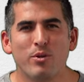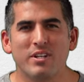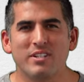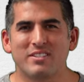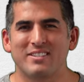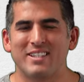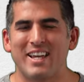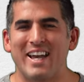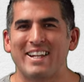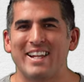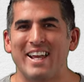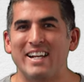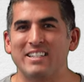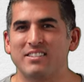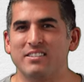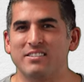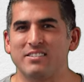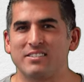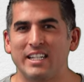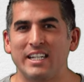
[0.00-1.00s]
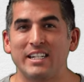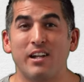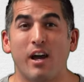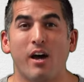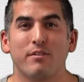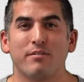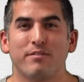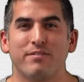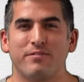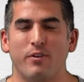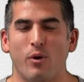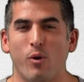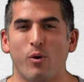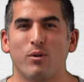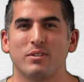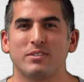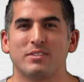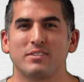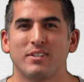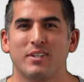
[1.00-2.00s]
is set as a scene
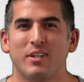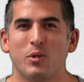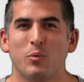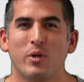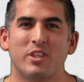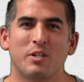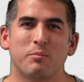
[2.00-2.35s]
unfolds with